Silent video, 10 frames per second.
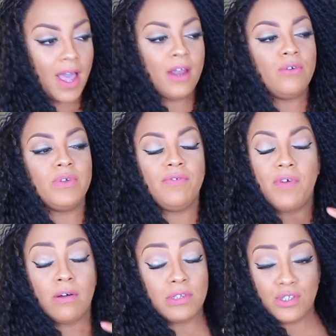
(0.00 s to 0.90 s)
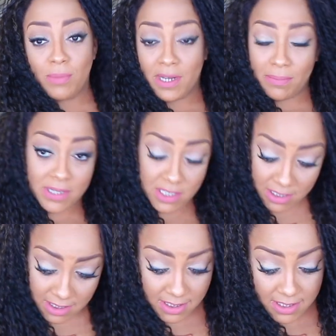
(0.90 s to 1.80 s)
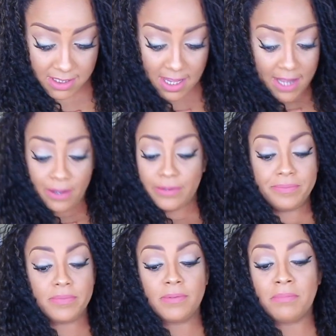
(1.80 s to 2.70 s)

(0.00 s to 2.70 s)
I don't really fuck with too many bitches. I don't.